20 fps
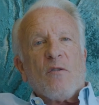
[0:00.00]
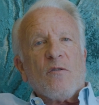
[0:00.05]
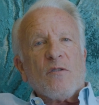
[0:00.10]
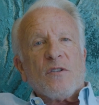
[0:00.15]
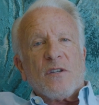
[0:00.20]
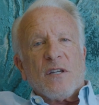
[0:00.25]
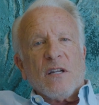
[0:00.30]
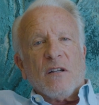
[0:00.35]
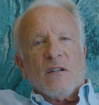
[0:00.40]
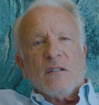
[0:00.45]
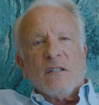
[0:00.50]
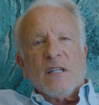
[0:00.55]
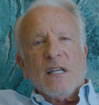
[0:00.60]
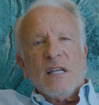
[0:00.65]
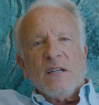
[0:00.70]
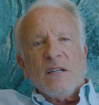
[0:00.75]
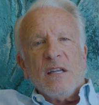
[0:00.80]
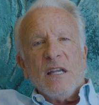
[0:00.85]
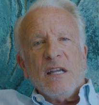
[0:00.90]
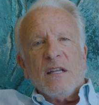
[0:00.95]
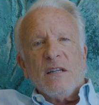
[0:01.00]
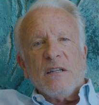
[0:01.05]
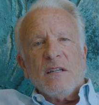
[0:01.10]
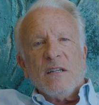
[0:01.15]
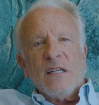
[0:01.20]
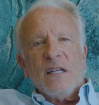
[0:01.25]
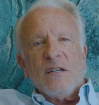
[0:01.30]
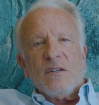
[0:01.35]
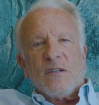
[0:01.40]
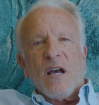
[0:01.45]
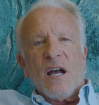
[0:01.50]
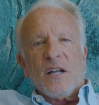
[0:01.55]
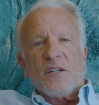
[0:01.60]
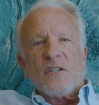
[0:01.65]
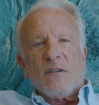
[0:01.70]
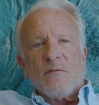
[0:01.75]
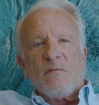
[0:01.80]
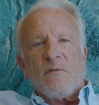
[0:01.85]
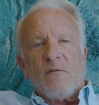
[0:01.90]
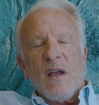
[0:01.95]
who are still in
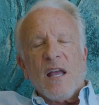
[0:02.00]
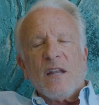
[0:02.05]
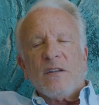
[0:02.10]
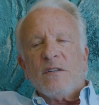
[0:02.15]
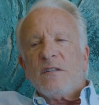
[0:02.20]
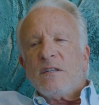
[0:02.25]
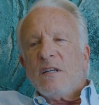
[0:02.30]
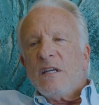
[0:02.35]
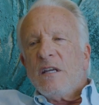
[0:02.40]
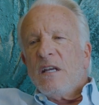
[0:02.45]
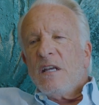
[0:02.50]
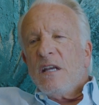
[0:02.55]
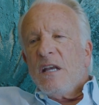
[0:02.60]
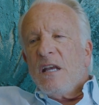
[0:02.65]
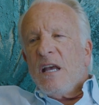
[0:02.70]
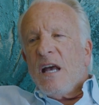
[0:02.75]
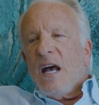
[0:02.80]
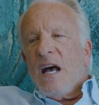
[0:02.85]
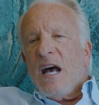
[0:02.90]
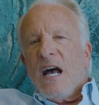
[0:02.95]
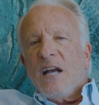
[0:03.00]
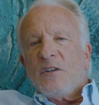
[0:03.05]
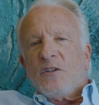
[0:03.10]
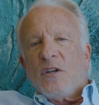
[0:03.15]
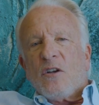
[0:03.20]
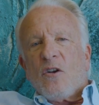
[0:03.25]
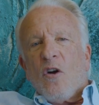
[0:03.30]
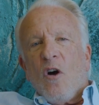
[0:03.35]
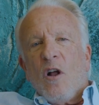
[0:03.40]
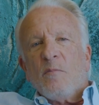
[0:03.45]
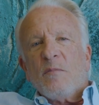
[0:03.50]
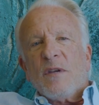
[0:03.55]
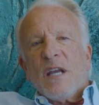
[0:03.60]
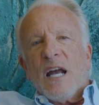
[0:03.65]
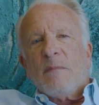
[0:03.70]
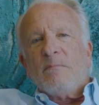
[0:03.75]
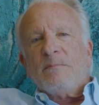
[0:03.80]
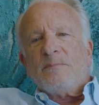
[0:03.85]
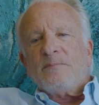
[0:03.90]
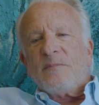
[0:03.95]
touch, friends, she called me
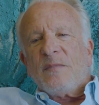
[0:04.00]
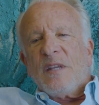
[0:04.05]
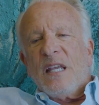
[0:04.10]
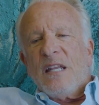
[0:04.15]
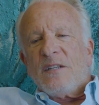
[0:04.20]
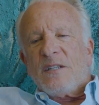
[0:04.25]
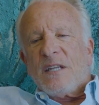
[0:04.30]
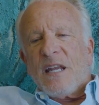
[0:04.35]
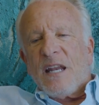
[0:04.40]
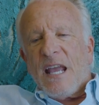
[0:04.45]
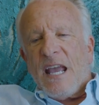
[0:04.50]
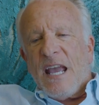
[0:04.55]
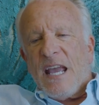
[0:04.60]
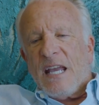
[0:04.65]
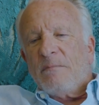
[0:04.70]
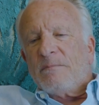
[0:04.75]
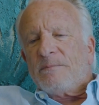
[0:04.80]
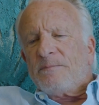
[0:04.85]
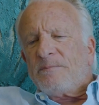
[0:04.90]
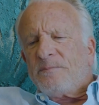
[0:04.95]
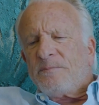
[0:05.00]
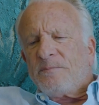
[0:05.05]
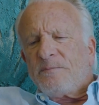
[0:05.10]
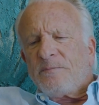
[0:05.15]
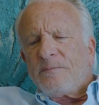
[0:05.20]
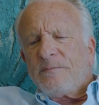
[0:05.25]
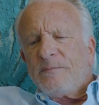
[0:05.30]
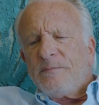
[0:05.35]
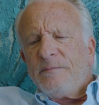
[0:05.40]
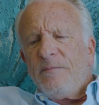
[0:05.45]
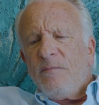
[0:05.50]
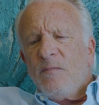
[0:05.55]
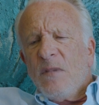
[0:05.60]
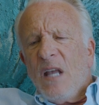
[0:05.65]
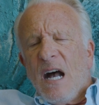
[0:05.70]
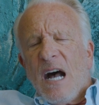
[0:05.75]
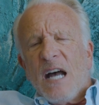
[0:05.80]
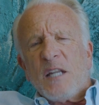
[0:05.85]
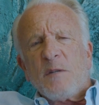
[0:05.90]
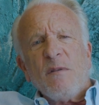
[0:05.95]
up and said, "Hey,
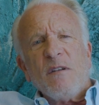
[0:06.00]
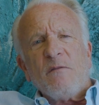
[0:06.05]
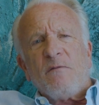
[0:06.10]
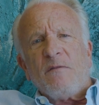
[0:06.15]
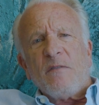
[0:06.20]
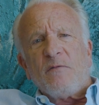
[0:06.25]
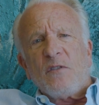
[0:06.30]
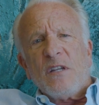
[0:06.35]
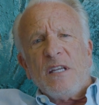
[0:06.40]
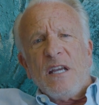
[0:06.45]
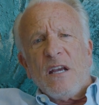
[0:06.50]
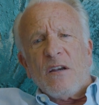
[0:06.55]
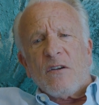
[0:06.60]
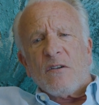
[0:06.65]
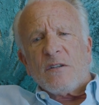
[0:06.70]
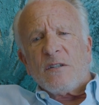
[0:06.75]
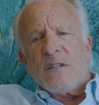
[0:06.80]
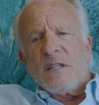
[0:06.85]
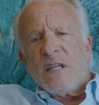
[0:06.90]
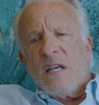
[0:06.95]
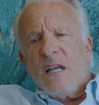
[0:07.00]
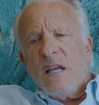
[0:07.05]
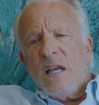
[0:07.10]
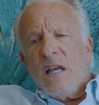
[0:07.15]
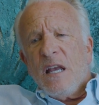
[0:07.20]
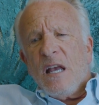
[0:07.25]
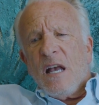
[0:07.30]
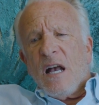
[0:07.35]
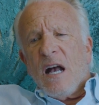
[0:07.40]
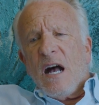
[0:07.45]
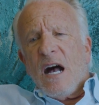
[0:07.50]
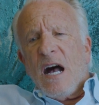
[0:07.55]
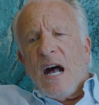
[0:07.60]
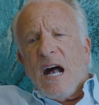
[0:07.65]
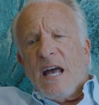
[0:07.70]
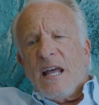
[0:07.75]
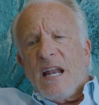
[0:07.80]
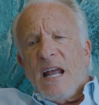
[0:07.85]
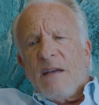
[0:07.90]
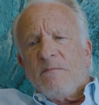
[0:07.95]
it's been 50 years,
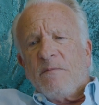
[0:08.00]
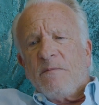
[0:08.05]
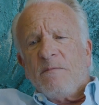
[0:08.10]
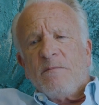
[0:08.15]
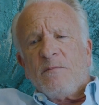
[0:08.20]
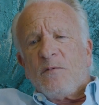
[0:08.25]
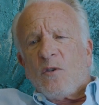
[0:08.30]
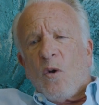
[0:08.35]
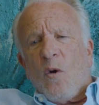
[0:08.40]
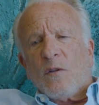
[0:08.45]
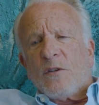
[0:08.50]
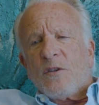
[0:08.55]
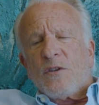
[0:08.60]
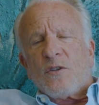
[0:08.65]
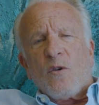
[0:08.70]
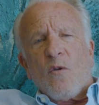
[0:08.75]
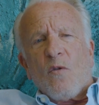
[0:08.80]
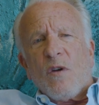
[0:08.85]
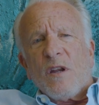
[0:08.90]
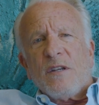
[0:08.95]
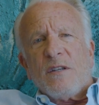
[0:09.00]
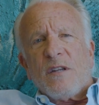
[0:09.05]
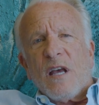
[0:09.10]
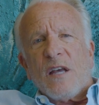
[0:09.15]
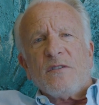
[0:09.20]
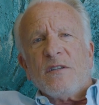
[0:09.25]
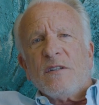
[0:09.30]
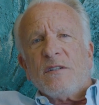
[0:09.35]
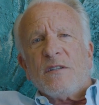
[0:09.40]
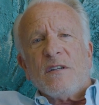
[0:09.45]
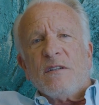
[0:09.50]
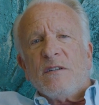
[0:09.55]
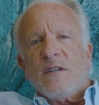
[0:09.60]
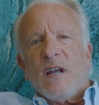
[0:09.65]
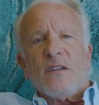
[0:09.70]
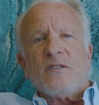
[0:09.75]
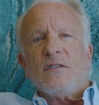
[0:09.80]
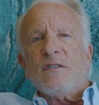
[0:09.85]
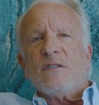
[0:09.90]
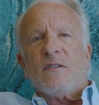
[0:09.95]
and I've told the story dozens and
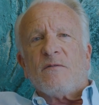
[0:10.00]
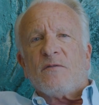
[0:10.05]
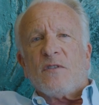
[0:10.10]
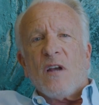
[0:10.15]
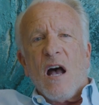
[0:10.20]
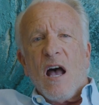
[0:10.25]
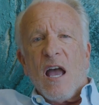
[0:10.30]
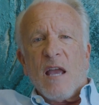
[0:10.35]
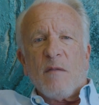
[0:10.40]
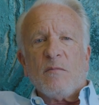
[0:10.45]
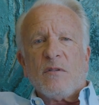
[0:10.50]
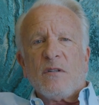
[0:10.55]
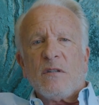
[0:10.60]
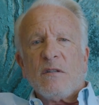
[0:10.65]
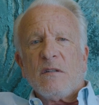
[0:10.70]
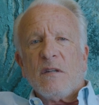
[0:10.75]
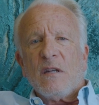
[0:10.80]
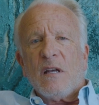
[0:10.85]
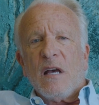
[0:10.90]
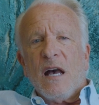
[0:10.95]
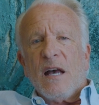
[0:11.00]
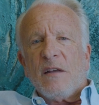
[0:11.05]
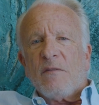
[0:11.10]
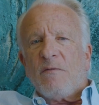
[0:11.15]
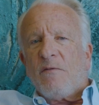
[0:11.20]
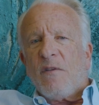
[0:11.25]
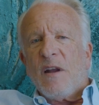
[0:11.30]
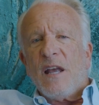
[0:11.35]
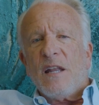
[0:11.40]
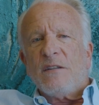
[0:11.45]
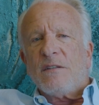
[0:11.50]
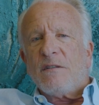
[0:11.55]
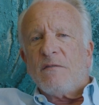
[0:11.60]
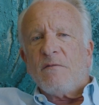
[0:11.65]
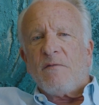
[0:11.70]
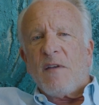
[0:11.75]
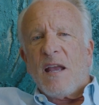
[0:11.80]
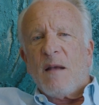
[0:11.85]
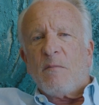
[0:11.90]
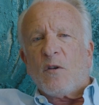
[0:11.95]
dozens of times, friends
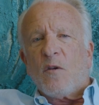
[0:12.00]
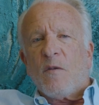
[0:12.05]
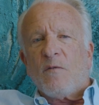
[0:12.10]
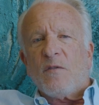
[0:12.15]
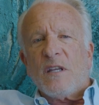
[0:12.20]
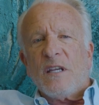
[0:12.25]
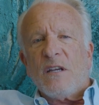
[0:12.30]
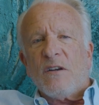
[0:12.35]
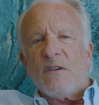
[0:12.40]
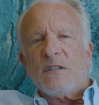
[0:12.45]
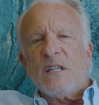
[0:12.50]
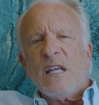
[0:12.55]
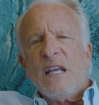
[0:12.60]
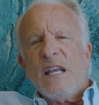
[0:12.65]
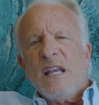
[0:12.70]
and family over the years.